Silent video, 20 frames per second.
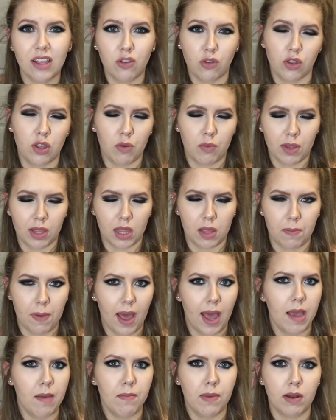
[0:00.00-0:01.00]
So it's not really the
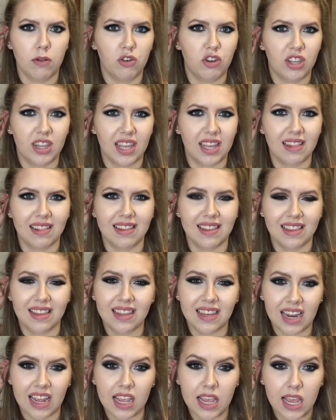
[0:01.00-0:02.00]
pain, but it was just like the
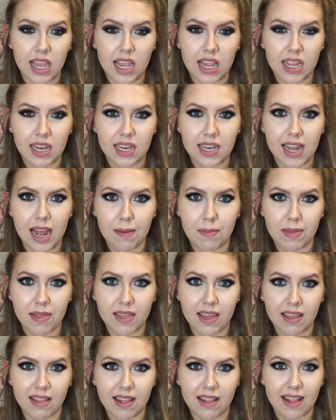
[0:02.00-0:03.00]
stinging type of
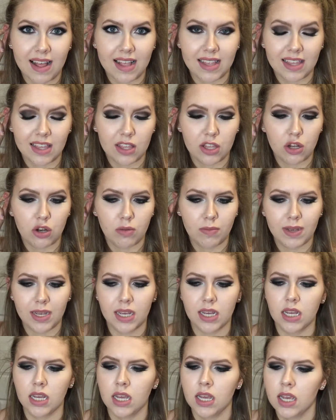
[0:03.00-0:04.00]
thing that lasts a little
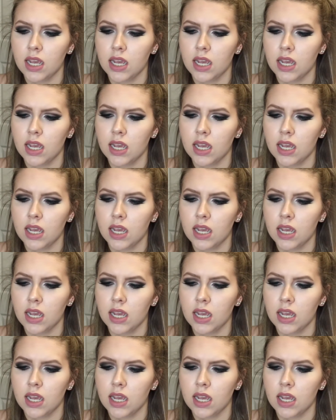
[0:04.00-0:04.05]
bit.